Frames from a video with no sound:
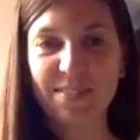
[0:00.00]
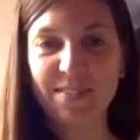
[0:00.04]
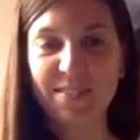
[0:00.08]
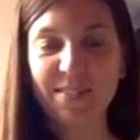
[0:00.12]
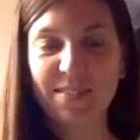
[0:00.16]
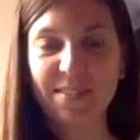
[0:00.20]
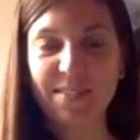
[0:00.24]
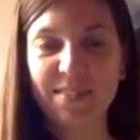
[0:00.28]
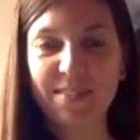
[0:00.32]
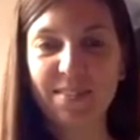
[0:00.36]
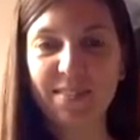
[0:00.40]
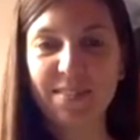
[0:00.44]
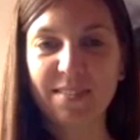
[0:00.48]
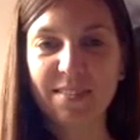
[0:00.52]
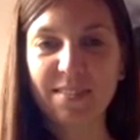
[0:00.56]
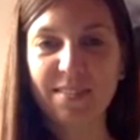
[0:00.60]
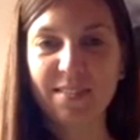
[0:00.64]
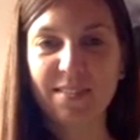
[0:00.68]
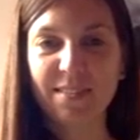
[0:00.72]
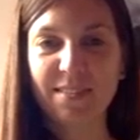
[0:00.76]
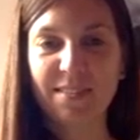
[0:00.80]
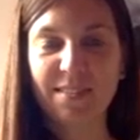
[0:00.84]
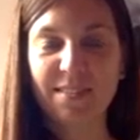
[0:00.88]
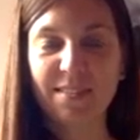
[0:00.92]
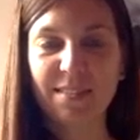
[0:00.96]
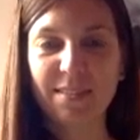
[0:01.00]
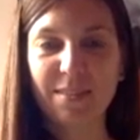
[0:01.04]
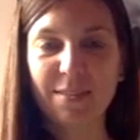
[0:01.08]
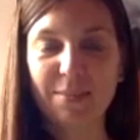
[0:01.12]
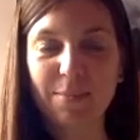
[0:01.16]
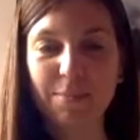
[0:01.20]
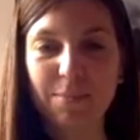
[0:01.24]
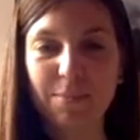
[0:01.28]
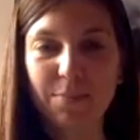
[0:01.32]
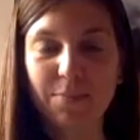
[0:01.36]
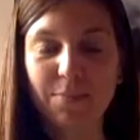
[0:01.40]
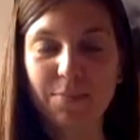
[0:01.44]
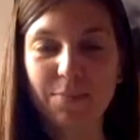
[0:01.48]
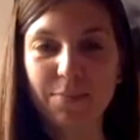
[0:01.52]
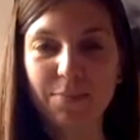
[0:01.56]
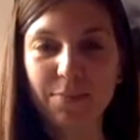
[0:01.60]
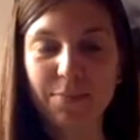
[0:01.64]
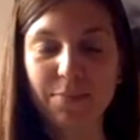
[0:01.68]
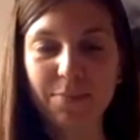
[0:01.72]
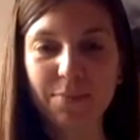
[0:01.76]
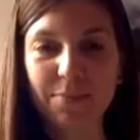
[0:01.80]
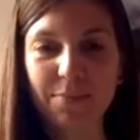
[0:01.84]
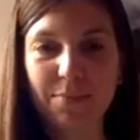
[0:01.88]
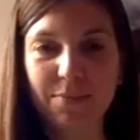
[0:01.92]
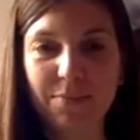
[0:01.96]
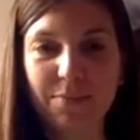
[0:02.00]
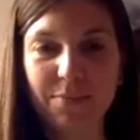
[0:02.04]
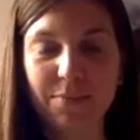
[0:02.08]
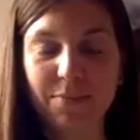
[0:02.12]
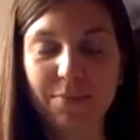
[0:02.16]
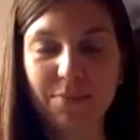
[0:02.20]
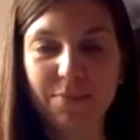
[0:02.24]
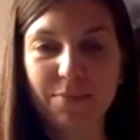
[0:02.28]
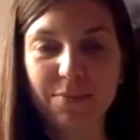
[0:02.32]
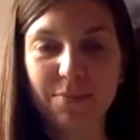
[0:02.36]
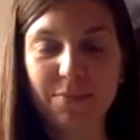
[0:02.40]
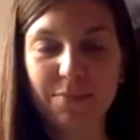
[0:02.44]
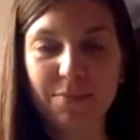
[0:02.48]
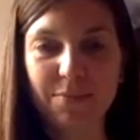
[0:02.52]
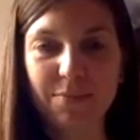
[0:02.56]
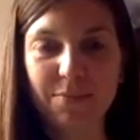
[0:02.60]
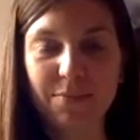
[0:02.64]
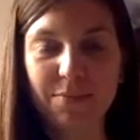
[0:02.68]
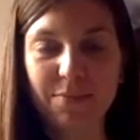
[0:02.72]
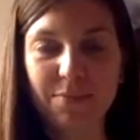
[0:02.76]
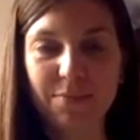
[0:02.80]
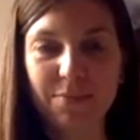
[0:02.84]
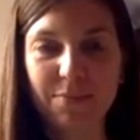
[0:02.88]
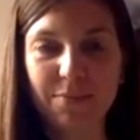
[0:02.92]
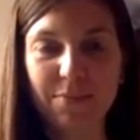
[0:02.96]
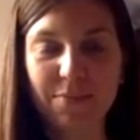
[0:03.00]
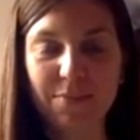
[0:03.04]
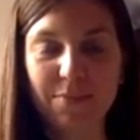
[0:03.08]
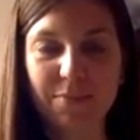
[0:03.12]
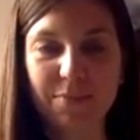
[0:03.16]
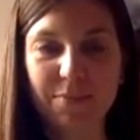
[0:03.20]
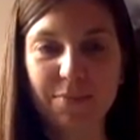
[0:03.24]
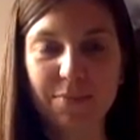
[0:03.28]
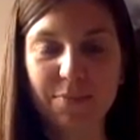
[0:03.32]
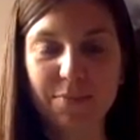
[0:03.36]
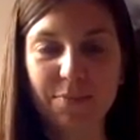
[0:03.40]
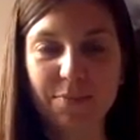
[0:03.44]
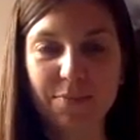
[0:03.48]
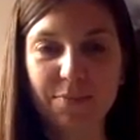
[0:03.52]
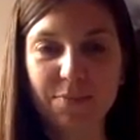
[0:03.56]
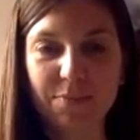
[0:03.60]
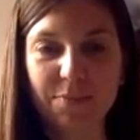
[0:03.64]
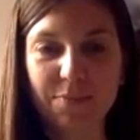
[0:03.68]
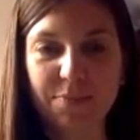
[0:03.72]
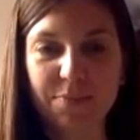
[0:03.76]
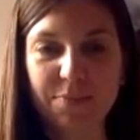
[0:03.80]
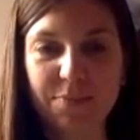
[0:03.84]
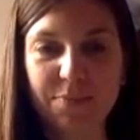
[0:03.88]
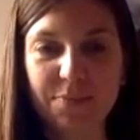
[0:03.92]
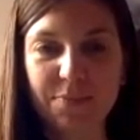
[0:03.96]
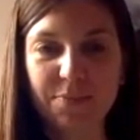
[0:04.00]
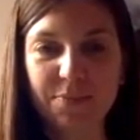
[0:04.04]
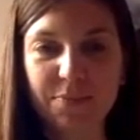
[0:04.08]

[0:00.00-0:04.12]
(not speaking)